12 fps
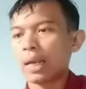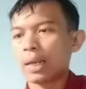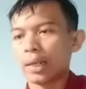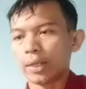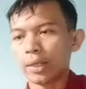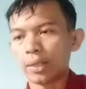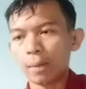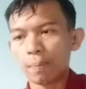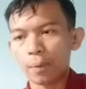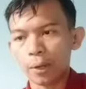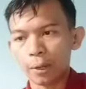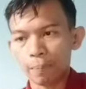Request
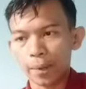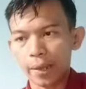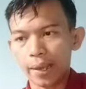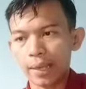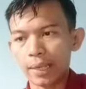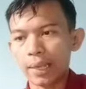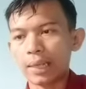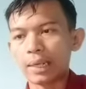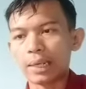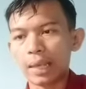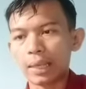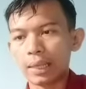a reply in
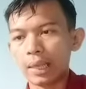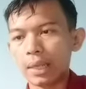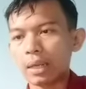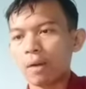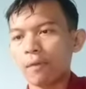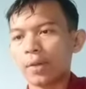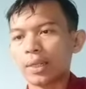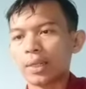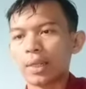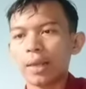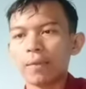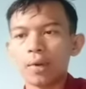writing, over the
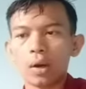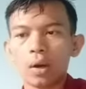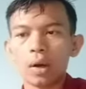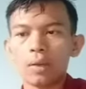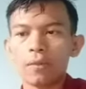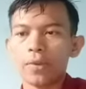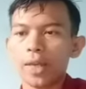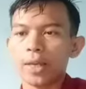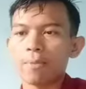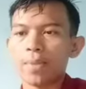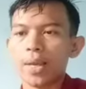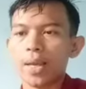telephone, via
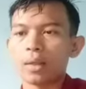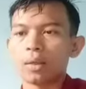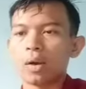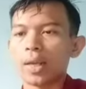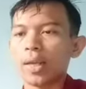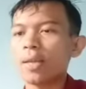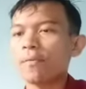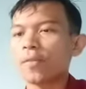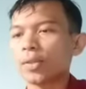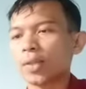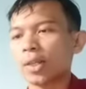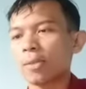email, or in
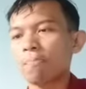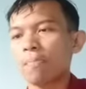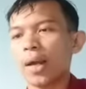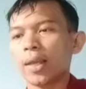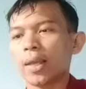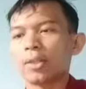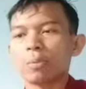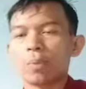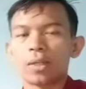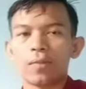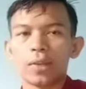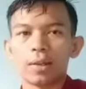person by a
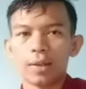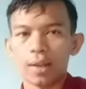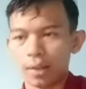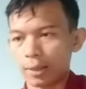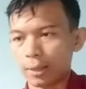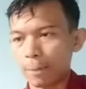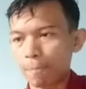specific date.